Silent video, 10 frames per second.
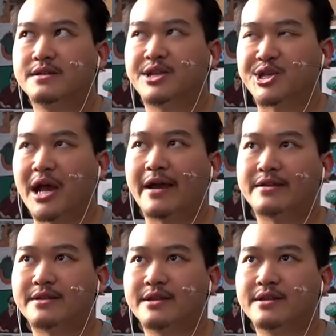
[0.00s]

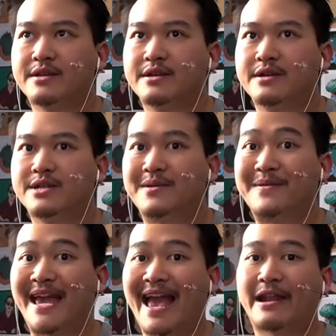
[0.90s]
designed to
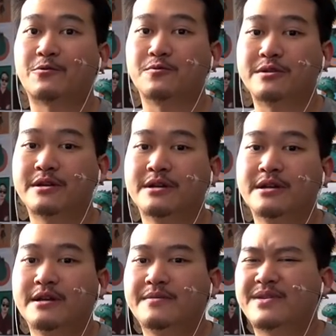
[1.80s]
be handled,
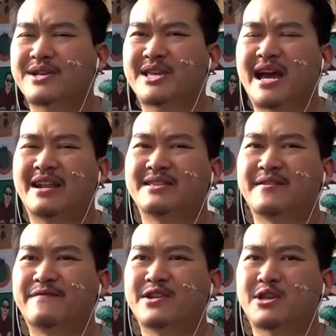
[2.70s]
because it kind of
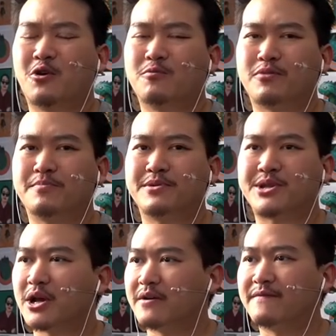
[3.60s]
defeats the whole
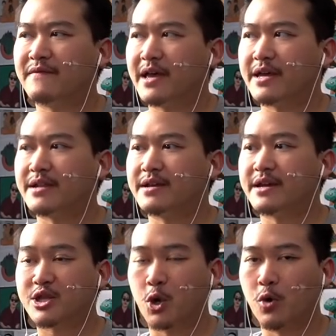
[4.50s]
purpose of a
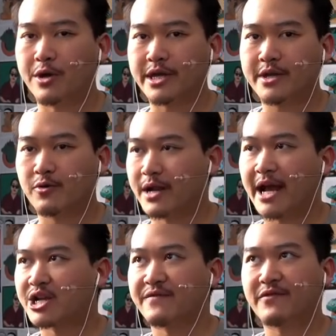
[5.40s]
toy or an
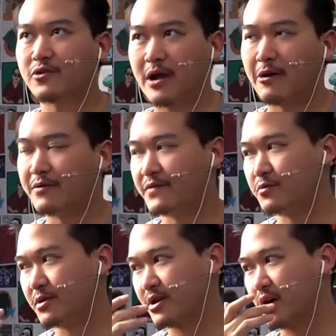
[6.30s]
action figure, however
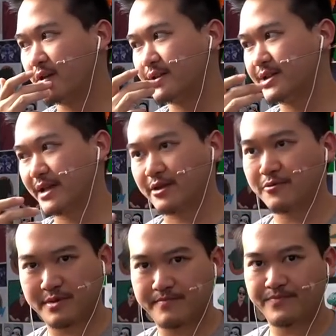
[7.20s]
you want to call it. It's like
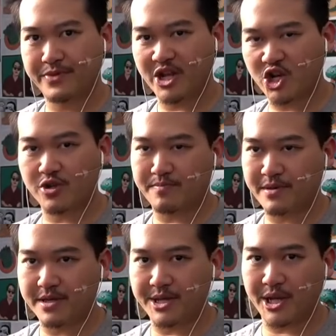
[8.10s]
they should
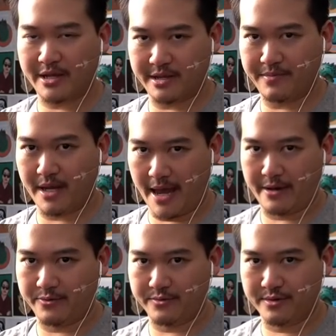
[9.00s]
be designed to be
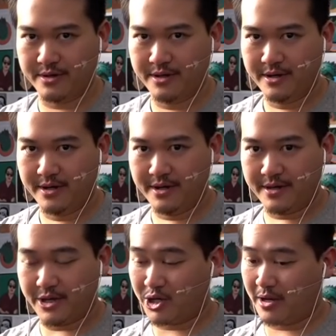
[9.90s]
handled.
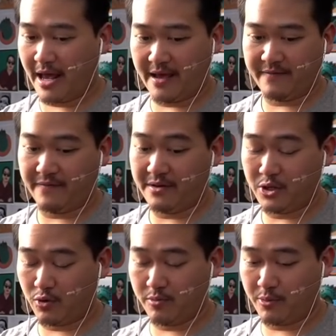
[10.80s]
They should have
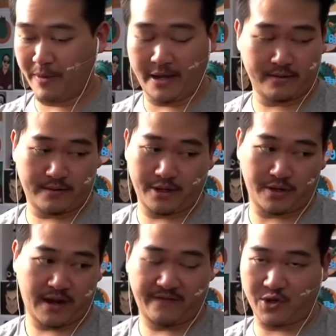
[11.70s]
durable paint. They
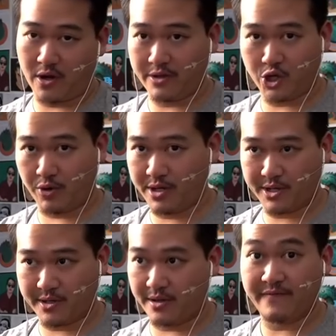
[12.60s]
should have solid
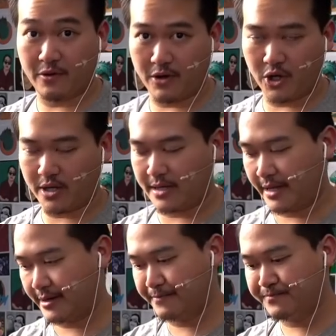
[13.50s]
joints if they're
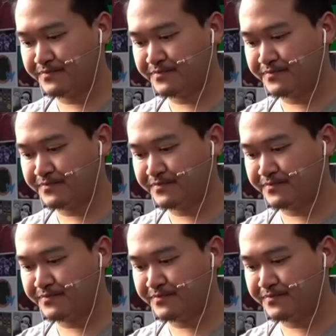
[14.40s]
articulated.